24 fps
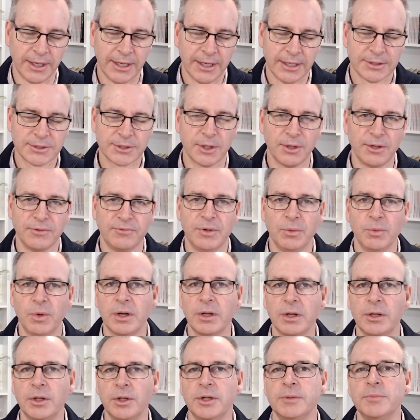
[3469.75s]
So if you want to
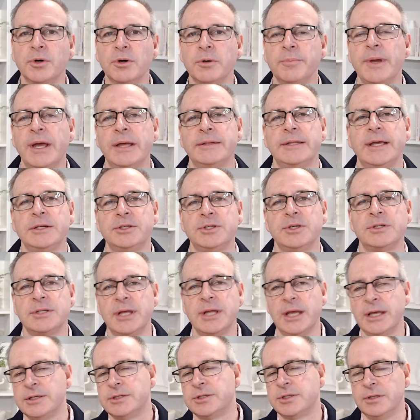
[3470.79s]
learn more about that, just
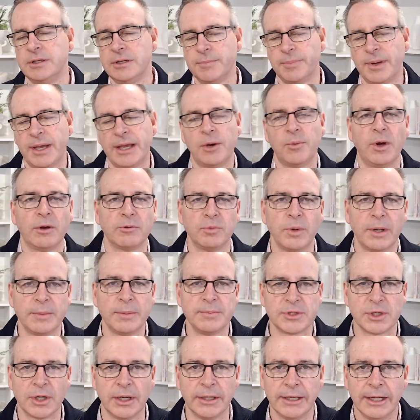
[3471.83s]
head to the Empower Wealth
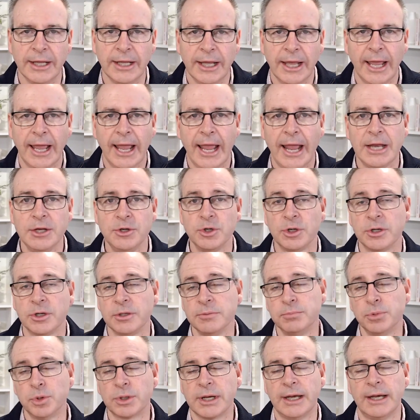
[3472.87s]
website and you can
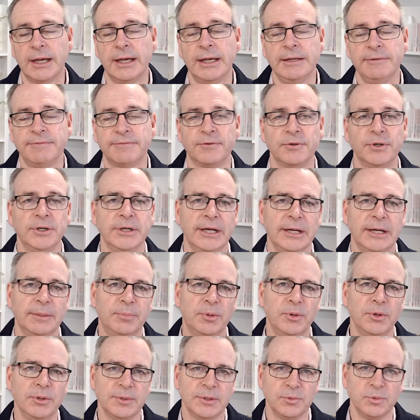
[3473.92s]
book a free
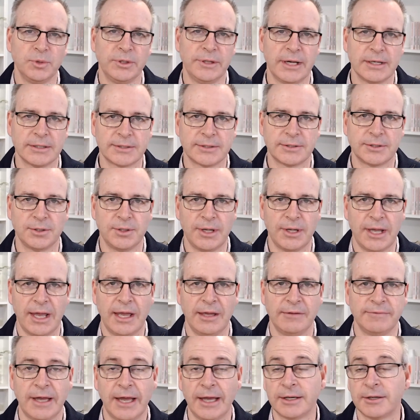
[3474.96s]
appointment with us to
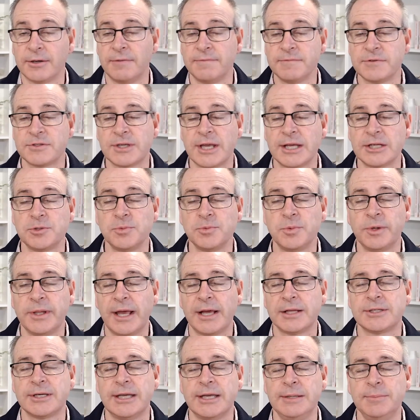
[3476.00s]
have a conversation with our
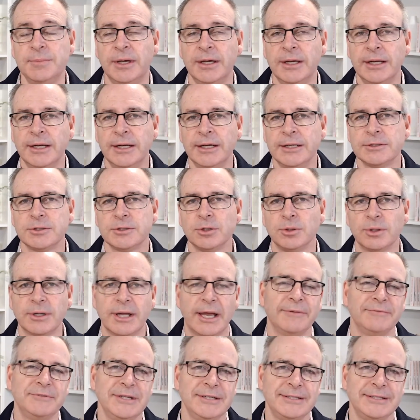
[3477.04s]
team to look after your